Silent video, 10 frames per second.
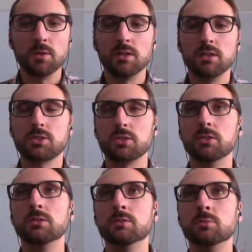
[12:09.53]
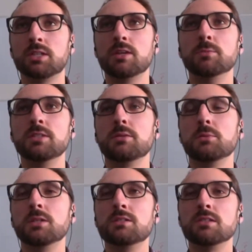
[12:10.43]
So
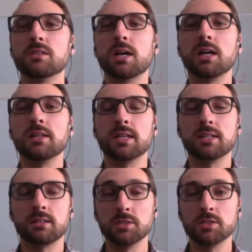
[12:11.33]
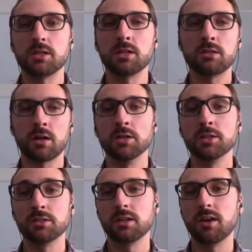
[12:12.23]
what that really means is that there's
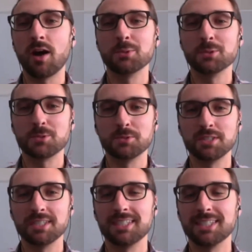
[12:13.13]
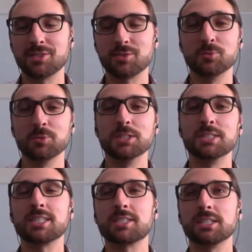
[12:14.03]
a ton of opportunity, and it's a
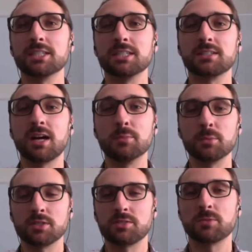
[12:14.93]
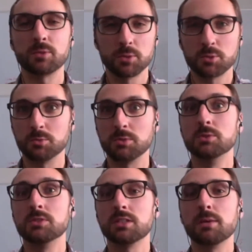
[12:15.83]
really exciting time because, of course,
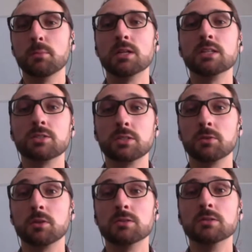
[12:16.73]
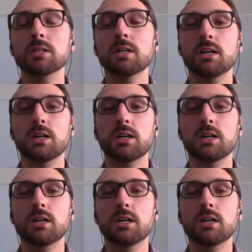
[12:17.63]
we'll be using that money to grow